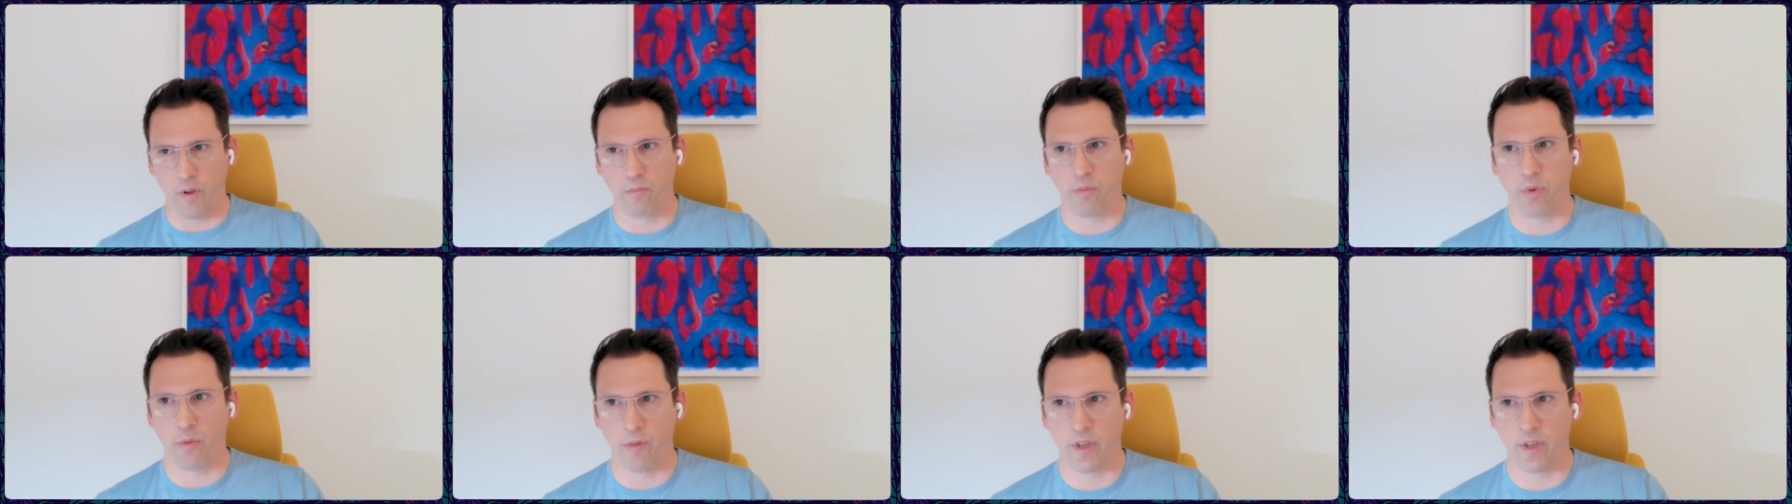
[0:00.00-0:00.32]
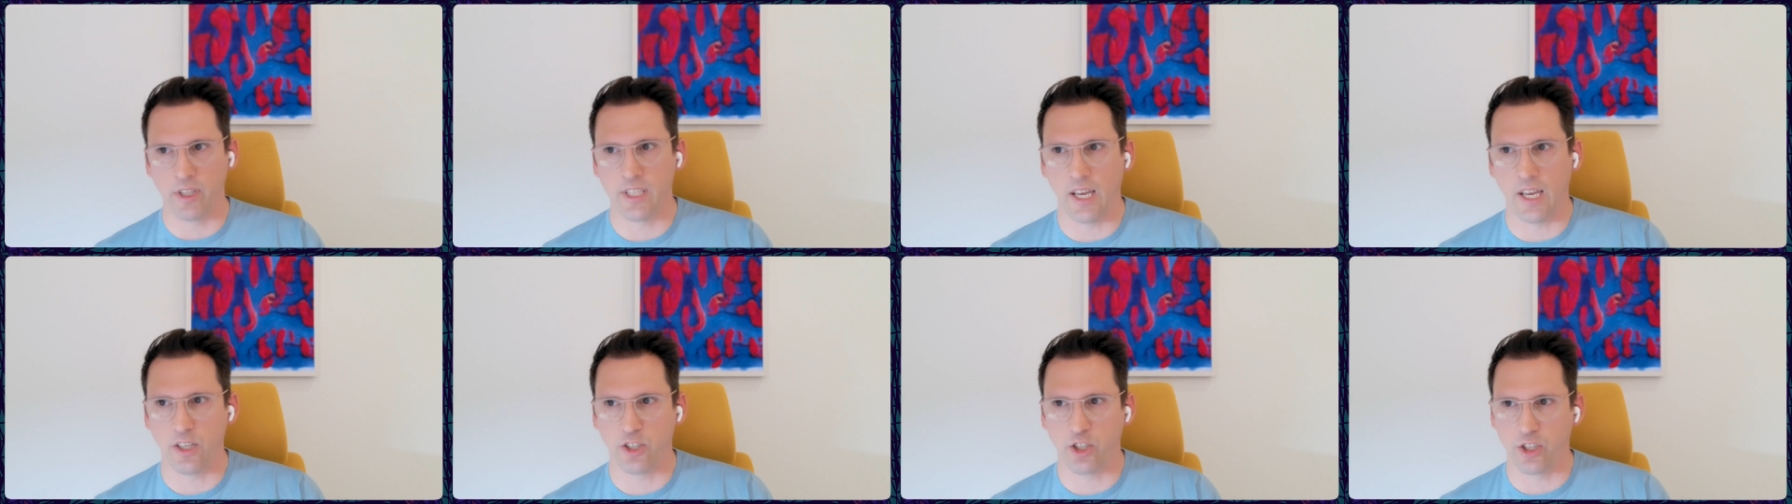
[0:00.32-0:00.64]

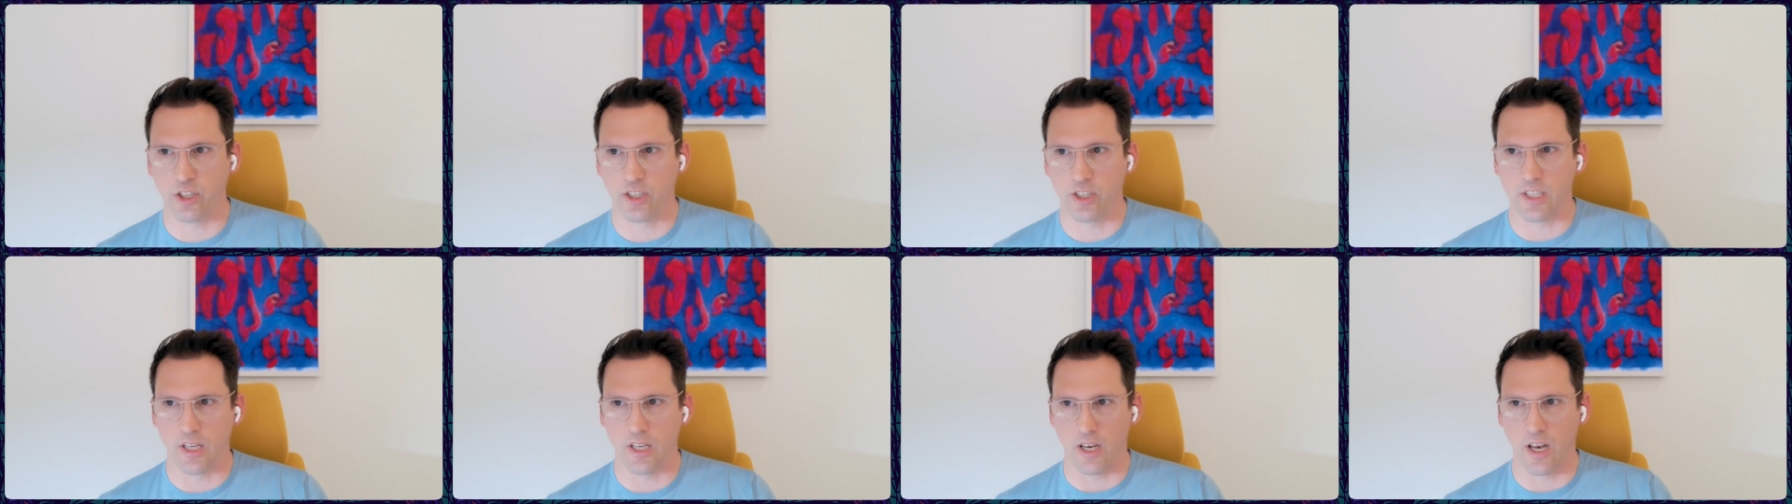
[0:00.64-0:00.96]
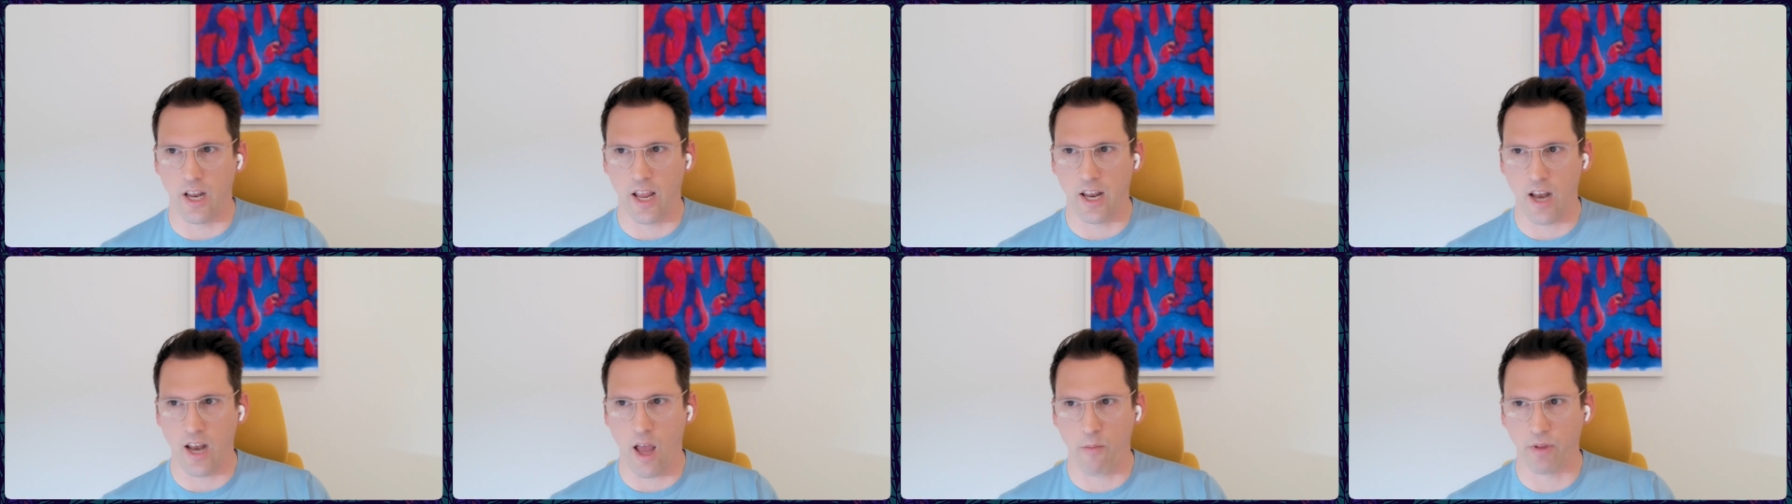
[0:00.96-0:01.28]
implementations
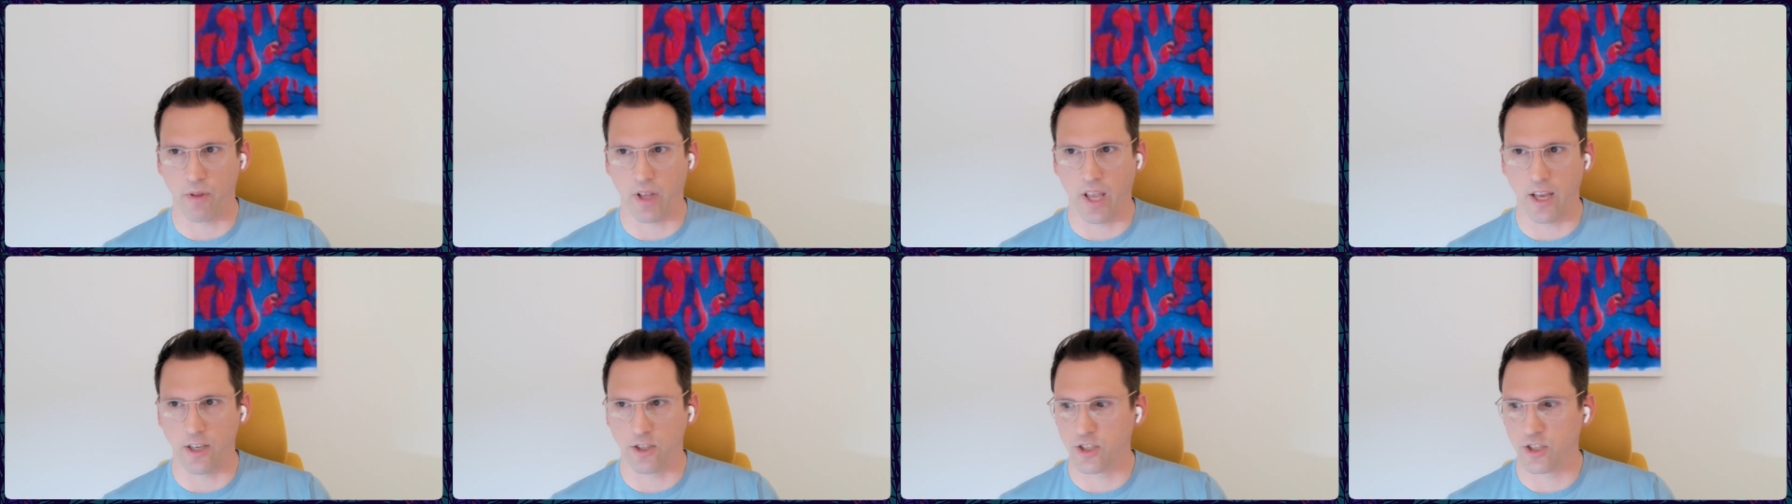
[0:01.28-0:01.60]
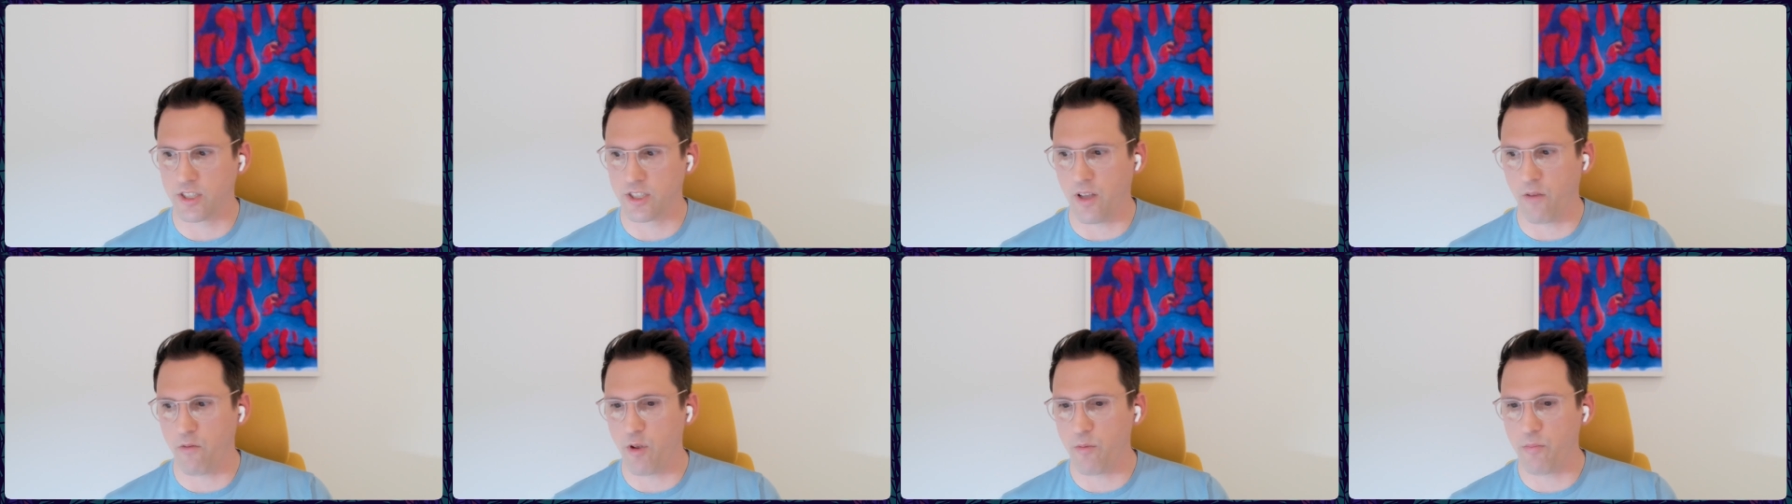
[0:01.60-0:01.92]
and
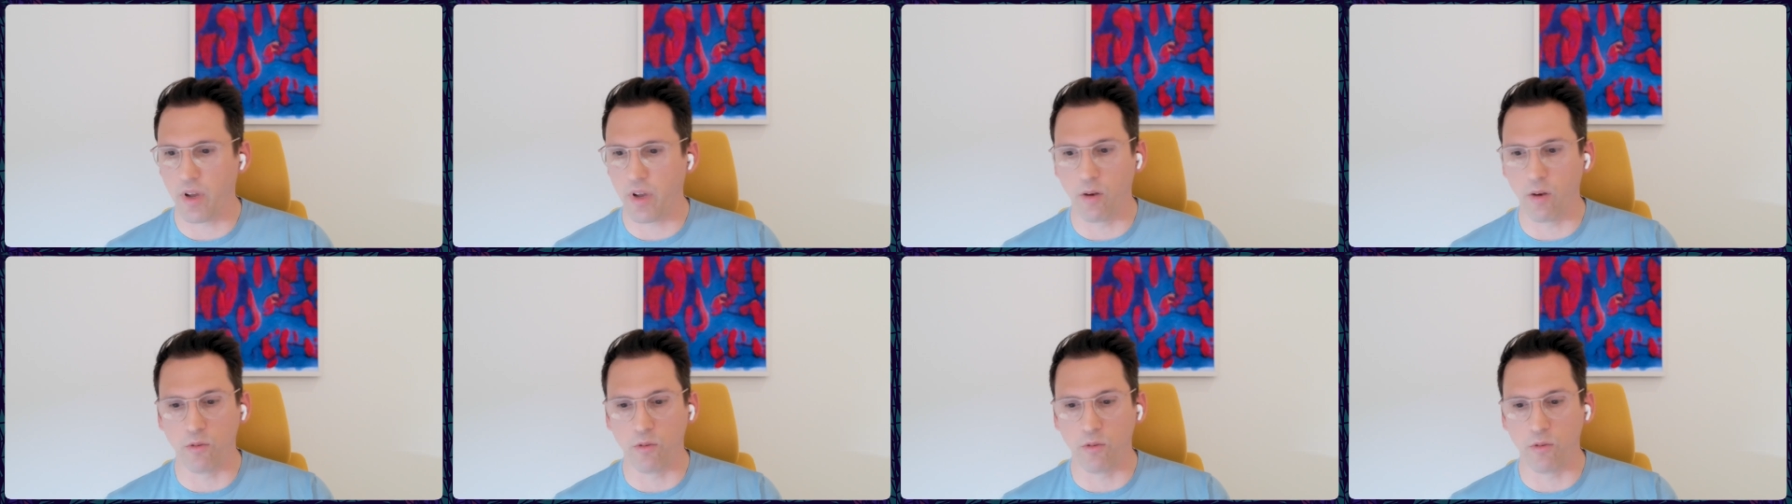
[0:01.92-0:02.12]
applications of it,